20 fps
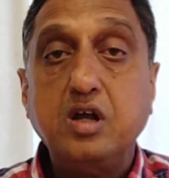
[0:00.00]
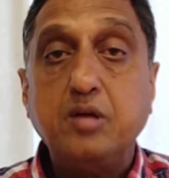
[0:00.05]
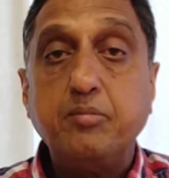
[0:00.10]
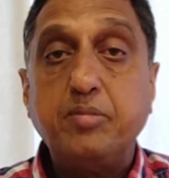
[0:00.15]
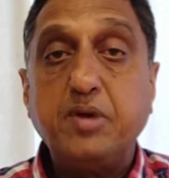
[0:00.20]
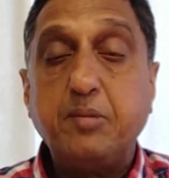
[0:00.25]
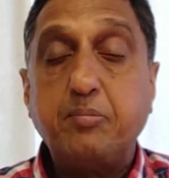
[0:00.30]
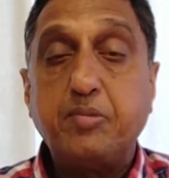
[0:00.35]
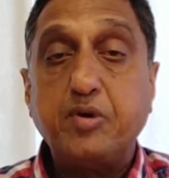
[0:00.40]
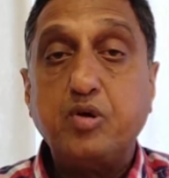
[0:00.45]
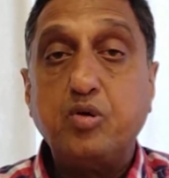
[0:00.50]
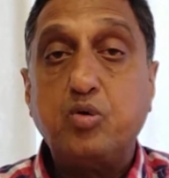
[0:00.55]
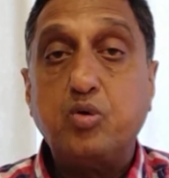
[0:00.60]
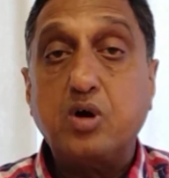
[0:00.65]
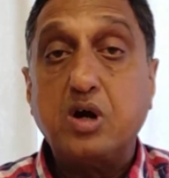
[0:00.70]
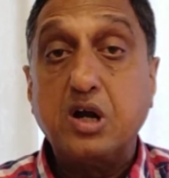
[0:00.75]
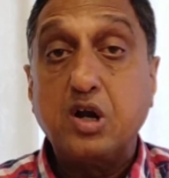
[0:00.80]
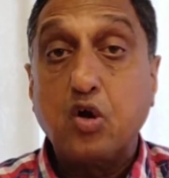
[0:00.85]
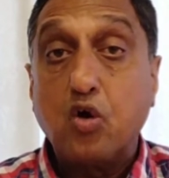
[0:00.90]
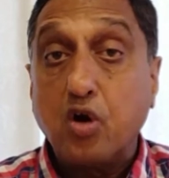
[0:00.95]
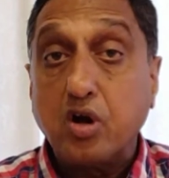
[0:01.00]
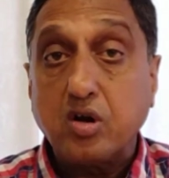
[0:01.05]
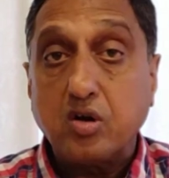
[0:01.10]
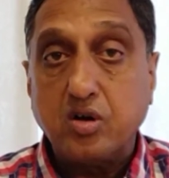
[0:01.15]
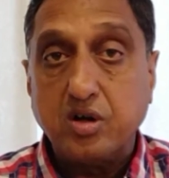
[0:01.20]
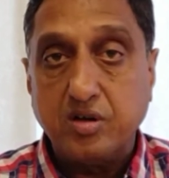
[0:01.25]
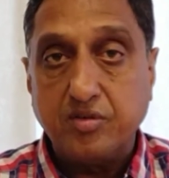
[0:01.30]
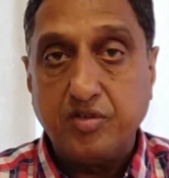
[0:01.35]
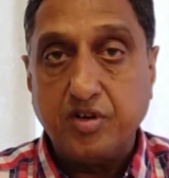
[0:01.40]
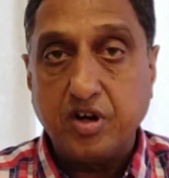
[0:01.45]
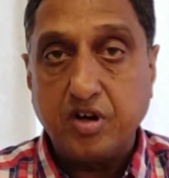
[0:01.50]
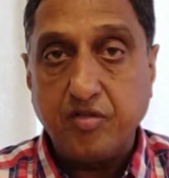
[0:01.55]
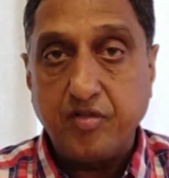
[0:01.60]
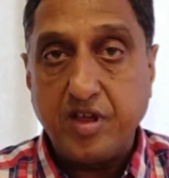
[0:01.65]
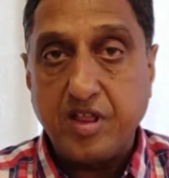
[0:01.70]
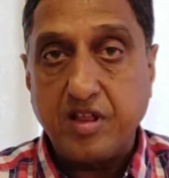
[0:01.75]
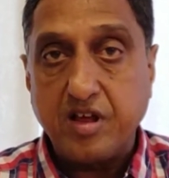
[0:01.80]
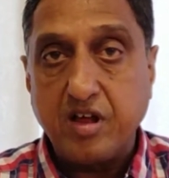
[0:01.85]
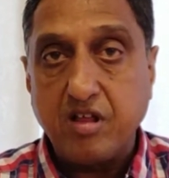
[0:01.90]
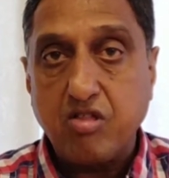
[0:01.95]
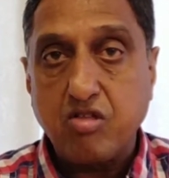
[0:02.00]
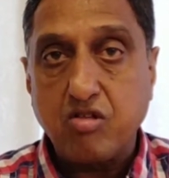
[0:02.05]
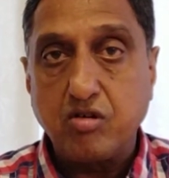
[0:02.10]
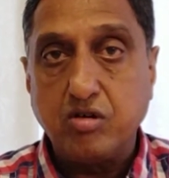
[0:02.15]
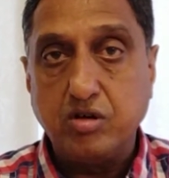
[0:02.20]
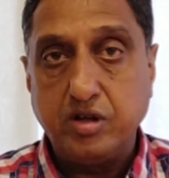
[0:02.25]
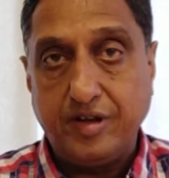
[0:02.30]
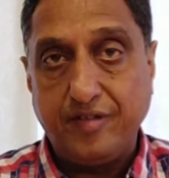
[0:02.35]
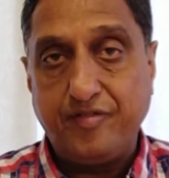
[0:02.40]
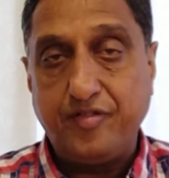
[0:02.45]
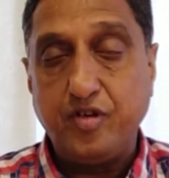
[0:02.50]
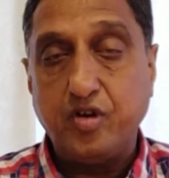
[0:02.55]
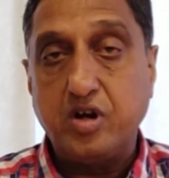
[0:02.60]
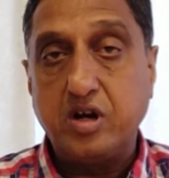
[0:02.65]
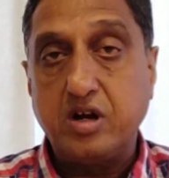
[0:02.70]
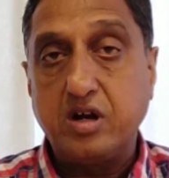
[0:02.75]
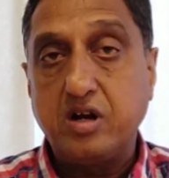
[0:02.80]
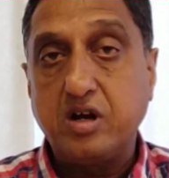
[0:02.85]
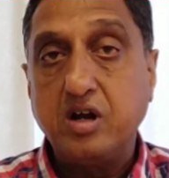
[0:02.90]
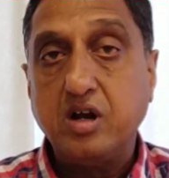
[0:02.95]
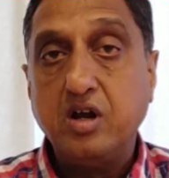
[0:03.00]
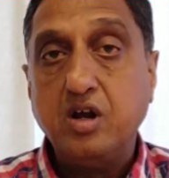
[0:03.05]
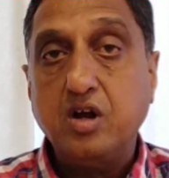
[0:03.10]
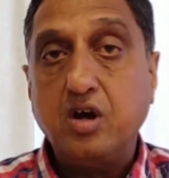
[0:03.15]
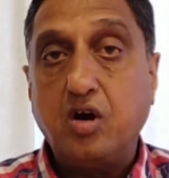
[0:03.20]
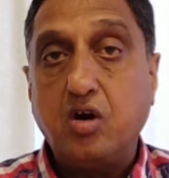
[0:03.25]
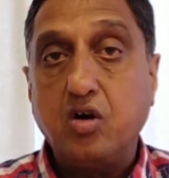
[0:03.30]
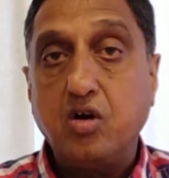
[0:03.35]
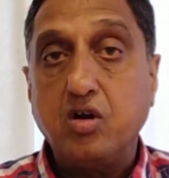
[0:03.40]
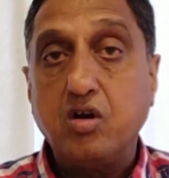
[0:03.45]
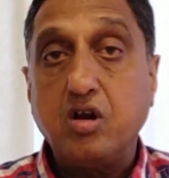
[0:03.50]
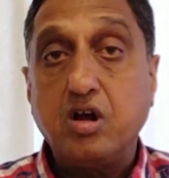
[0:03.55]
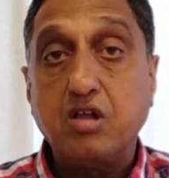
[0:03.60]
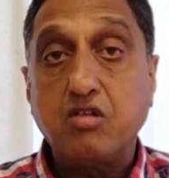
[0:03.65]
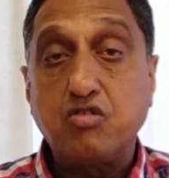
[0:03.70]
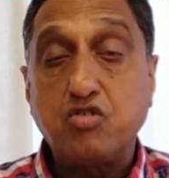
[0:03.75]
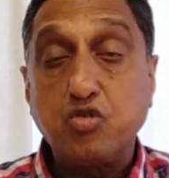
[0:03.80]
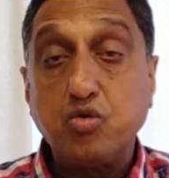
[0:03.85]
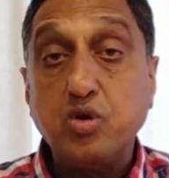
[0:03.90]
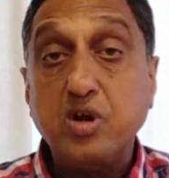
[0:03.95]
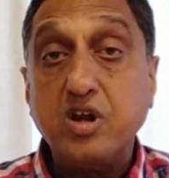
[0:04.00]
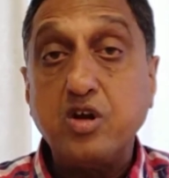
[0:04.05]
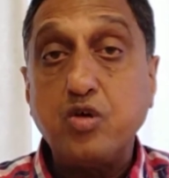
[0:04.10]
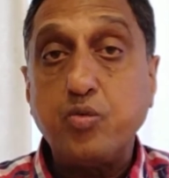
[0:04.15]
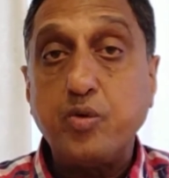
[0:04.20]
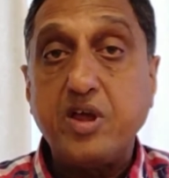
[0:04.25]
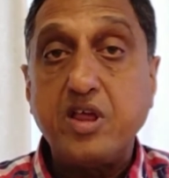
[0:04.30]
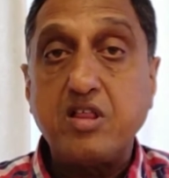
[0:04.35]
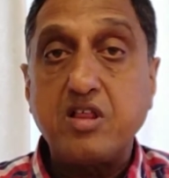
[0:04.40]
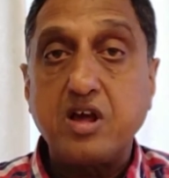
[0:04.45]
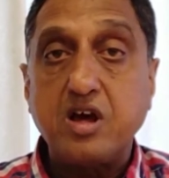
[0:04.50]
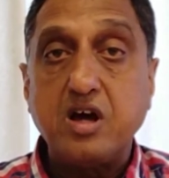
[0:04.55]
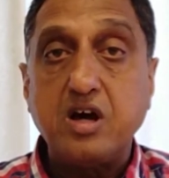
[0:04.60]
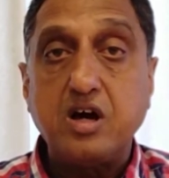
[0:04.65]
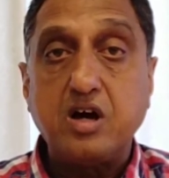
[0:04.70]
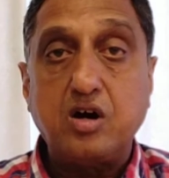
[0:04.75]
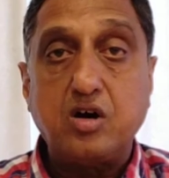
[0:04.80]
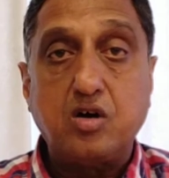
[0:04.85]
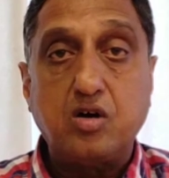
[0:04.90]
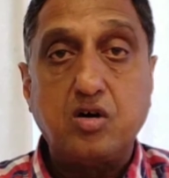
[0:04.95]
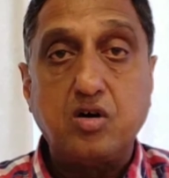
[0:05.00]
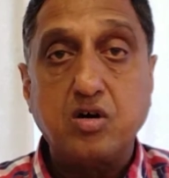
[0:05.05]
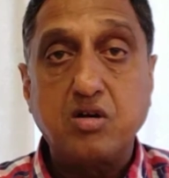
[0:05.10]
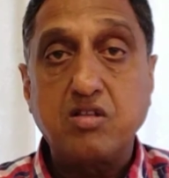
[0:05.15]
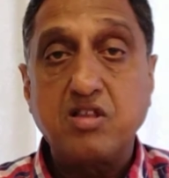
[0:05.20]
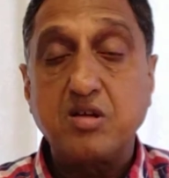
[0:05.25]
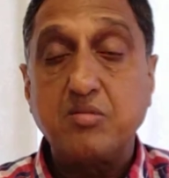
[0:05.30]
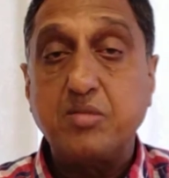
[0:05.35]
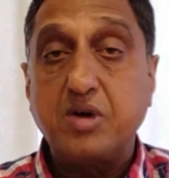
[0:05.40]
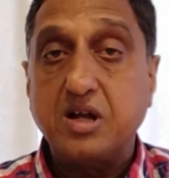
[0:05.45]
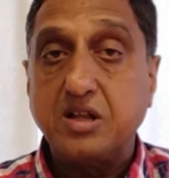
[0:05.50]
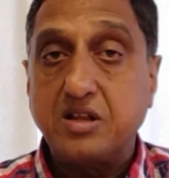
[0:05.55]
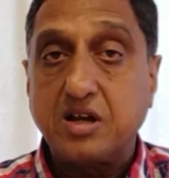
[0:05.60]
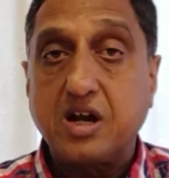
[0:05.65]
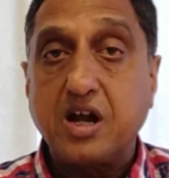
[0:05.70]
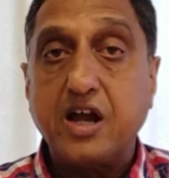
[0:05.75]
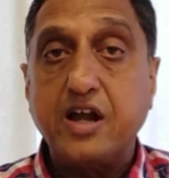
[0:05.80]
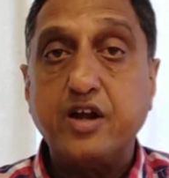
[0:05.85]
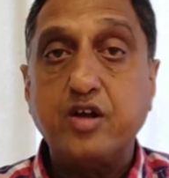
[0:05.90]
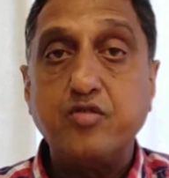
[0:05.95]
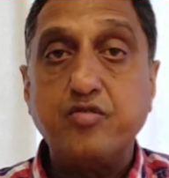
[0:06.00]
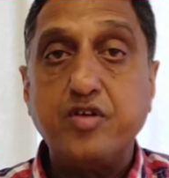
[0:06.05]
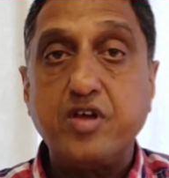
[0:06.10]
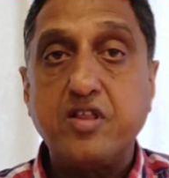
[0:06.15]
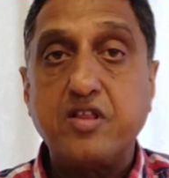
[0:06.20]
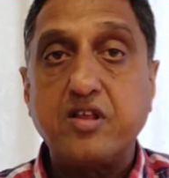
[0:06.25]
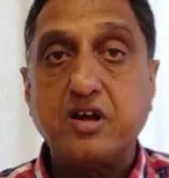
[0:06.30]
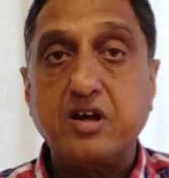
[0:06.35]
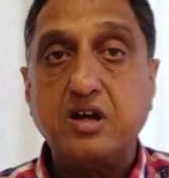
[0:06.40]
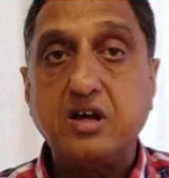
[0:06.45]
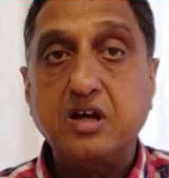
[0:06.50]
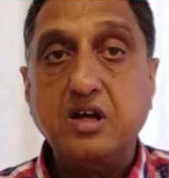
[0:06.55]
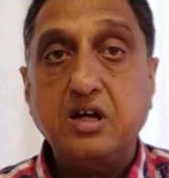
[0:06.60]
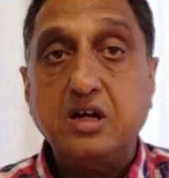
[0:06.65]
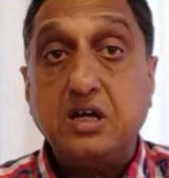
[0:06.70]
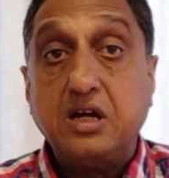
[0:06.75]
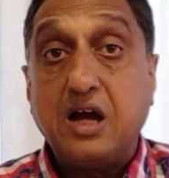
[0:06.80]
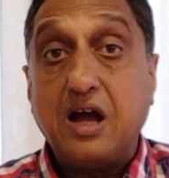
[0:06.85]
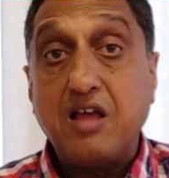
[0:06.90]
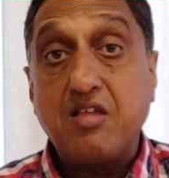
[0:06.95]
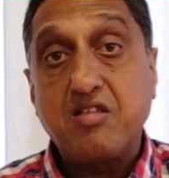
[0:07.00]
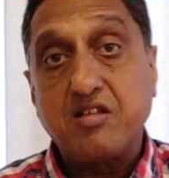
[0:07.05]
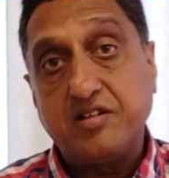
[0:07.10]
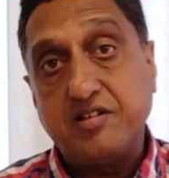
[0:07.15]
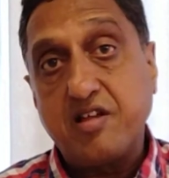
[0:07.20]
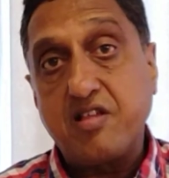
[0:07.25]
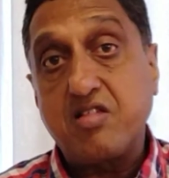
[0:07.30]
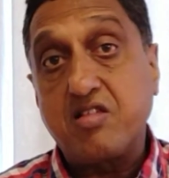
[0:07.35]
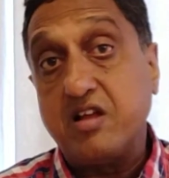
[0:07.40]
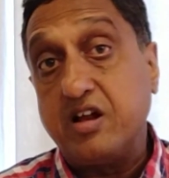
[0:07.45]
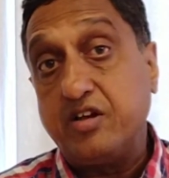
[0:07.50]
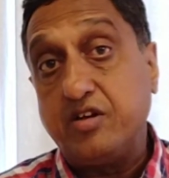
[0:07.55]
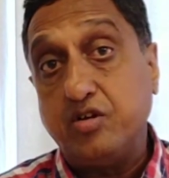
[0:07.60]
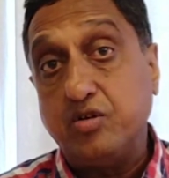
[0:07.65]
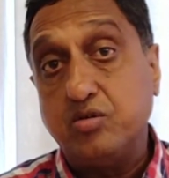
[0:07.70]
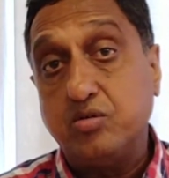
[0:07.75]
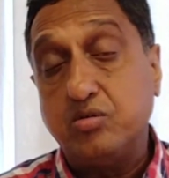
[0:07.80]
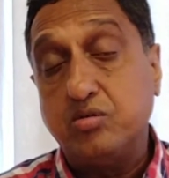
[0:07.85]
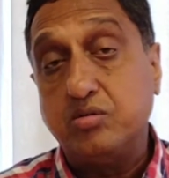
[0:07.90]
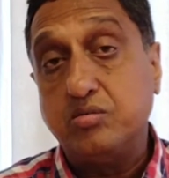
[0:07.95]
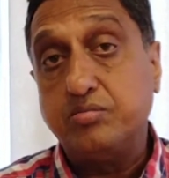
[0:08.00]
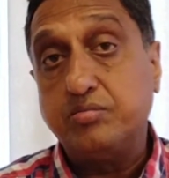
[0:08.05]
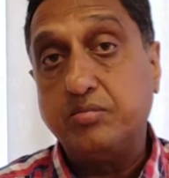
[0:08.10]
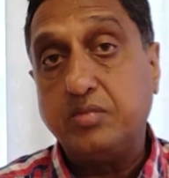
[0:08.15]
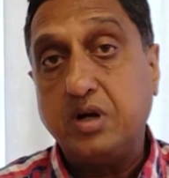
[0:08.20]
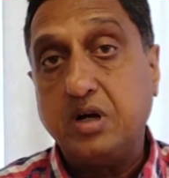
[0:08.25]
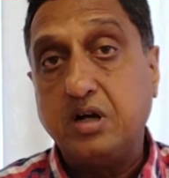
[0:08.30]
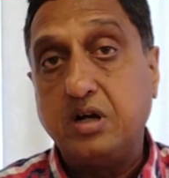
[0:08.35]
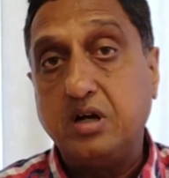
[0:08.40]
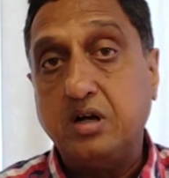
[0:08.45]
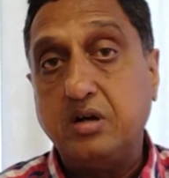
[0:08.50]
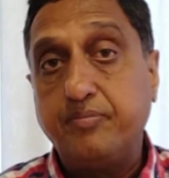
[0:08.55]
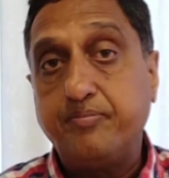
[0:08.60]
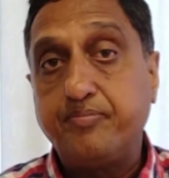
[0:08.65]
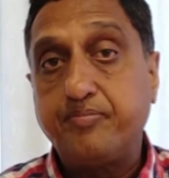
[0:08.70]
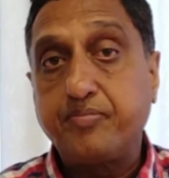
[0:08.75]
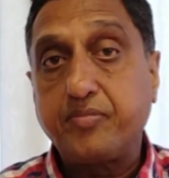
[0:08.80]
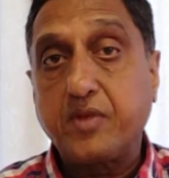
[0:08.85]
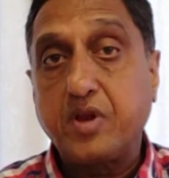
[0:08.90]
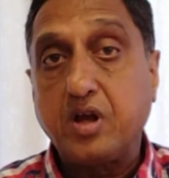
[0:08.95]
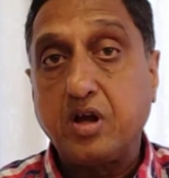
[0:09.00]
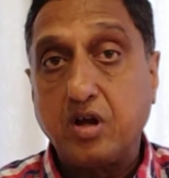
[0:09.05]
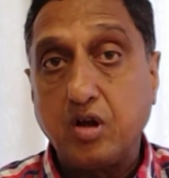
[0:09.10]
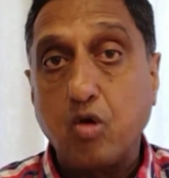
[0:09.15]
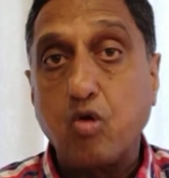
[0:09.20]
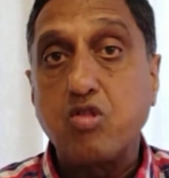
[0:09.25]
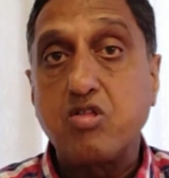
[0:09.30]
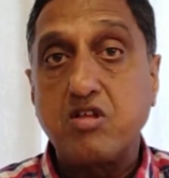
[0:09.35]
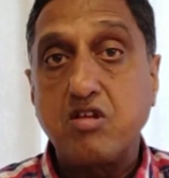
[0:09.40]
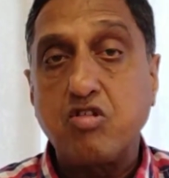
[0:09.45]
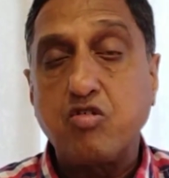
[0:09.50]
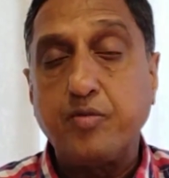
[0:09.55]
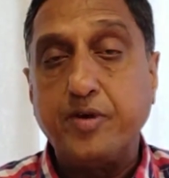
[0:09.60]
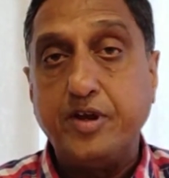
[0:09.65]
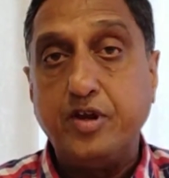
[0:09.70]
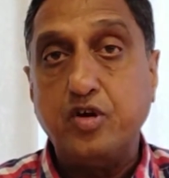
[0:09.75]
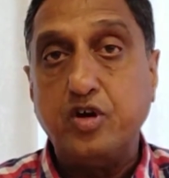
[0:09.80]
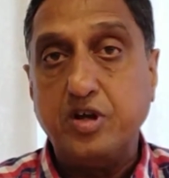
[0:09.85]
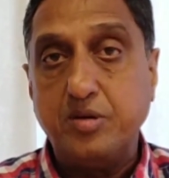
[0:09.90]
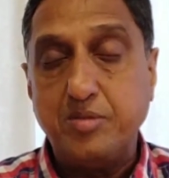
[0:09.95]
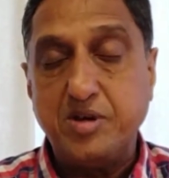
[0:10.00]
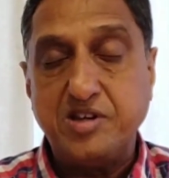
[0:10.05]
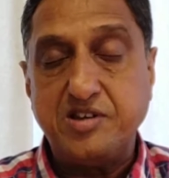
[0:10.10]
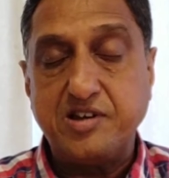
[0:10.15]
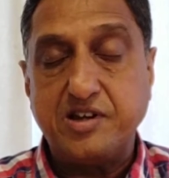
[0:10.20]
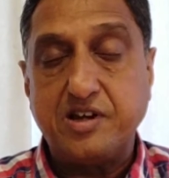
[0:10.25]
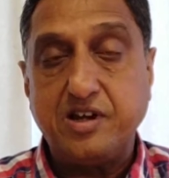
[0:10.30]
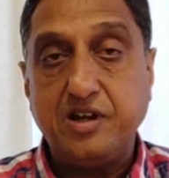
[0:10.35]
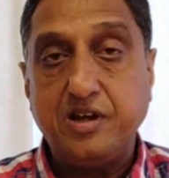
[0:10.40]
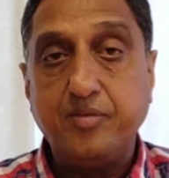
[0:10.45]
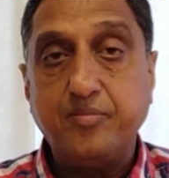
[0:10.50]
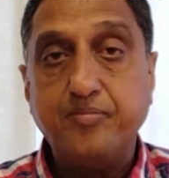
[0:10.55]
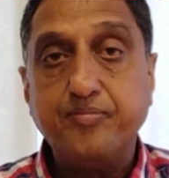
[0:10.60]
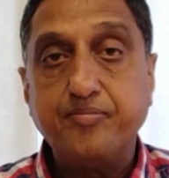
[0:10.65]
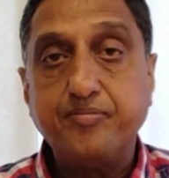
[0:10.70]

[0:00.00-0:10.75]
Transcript: people who are not on a work visa. So if you are on a student visa or some other kind of visa, I suggest that you close this video immediately.